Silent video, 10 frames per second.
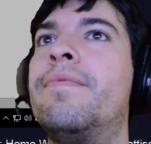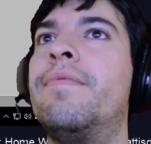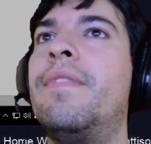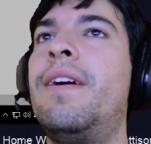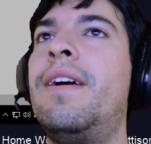
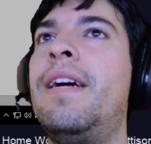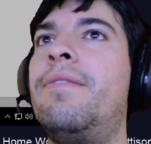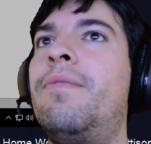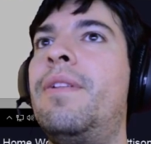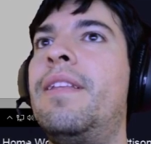Alright,
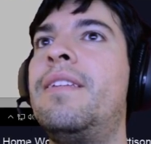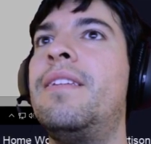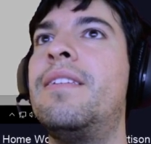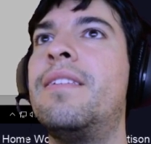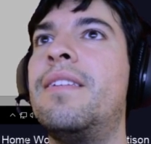well this
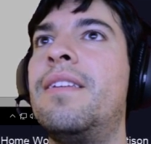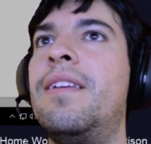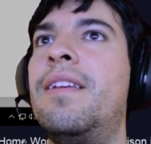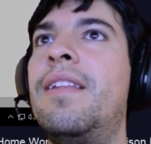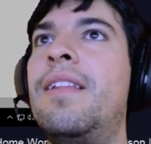is
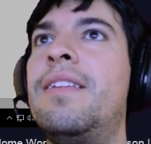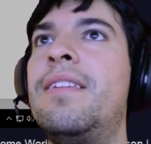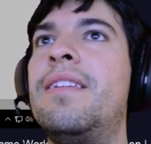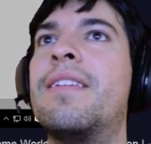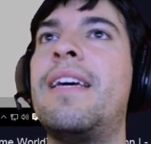
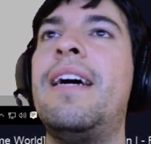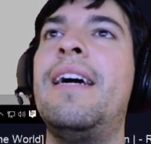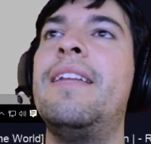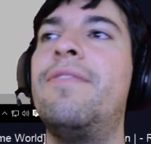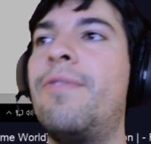
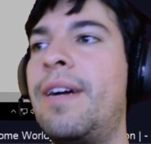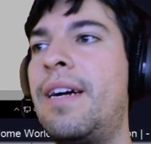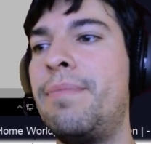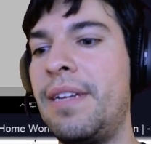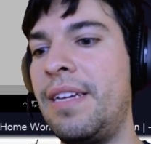kind of where
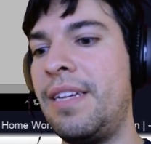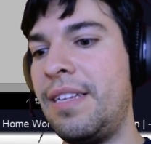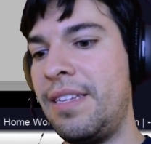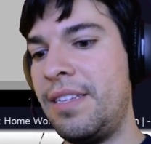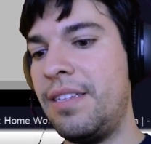I'm gonna
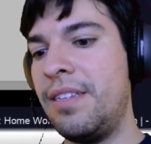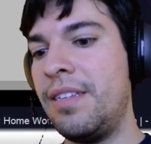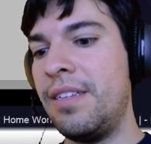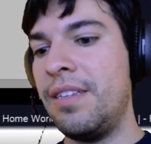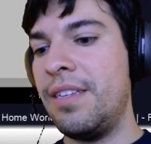
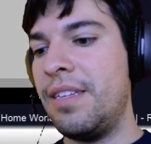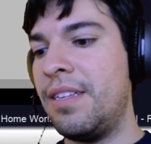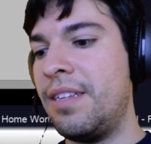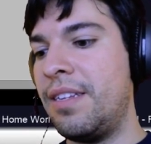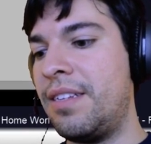
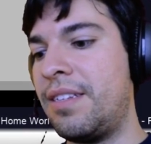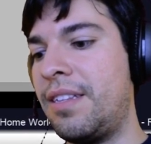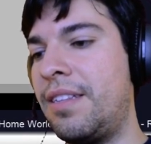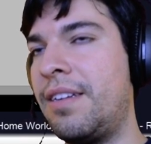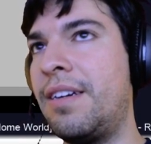
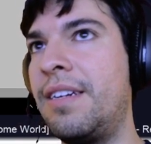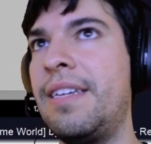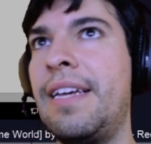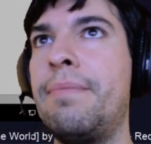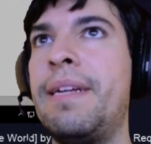start
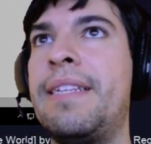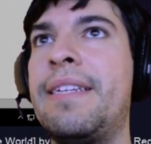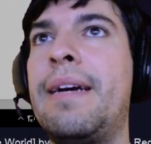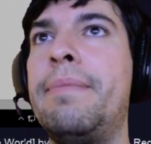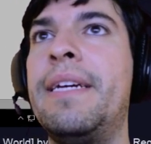taking my
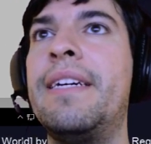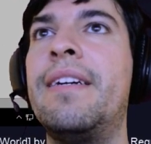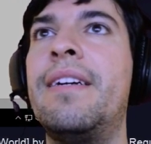time here.